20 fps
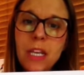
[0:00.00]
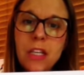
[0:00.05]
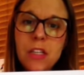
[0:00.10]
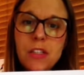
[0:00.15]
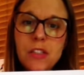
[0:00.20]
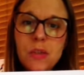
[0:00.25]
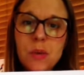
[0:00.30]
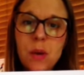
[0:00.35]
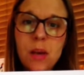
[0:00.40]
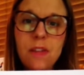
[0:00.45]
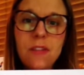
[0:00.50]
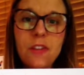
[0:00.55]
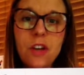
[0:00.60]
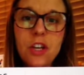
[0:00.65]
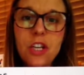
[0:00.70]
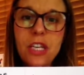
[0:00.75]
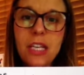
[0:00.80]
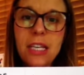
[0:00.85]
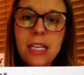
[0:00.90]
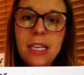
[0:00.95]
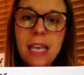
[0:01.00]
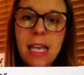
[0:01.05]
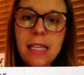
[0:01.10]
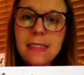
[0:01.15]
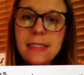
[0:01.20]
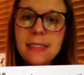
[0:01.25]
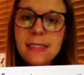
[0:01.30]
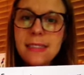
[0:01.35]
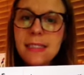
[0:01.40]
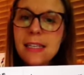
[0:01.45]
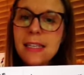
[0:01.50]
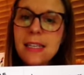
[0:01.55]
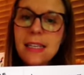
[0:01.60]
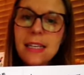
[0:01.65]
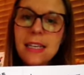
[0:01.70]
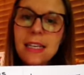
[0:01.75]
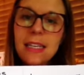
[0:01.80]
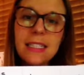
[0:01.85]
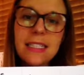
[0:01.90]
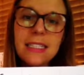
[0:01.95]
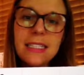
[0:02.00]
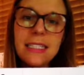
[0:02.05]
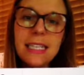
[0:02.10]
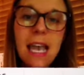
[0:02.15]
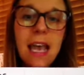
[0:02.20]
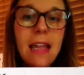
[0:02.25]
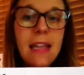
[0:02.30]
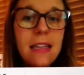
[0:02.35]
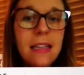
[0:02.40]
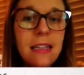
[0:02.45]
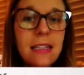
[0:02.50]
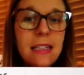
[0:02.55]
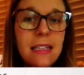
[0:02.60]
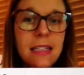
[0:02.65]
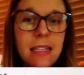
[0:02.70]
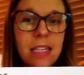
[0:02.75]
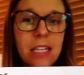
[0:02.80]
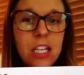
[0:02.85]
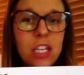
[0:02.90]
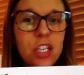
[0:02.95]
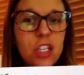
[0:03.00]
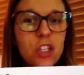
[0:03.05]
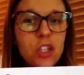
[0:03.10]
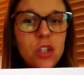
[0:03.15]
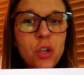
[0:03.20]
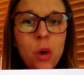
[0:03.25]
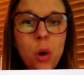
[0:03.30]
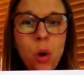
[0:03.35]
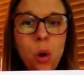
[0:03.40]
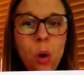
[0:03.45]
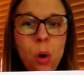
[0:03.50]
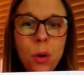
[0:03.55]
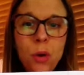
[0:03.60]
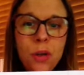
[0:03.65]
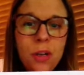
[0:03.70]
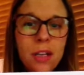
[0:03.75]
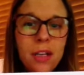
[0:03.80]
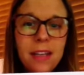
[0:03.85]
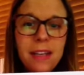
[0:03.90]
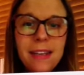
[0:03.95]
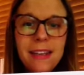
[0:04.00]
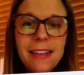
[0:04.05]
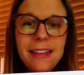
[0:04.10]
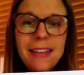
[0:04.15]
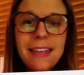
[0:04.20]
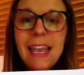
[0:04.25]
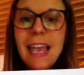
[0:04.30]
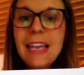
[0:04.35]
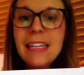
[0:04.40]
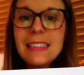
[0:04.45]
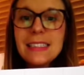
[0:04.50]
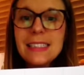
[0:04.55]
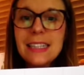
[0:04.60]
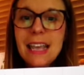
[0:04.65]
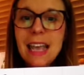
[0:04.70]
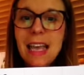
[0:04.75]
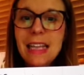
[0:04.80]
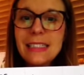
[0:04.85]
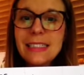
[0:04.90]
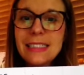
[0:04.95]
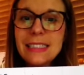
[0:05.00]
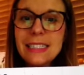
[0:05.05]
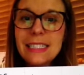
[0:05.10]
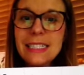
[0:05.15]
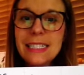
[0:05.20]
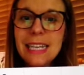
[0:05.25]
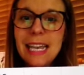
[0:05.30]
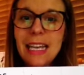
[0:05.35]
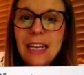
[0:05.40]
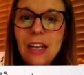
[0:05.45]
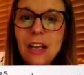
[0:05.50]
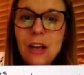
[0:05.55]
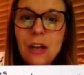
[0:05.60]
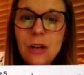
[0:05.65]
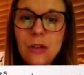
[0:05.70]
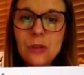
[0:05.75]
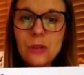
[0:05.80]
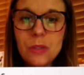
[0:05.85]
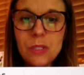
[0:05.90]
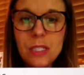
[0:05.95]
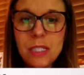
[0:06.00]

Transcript: So I've got yes, yell, yawn, yet and yellow.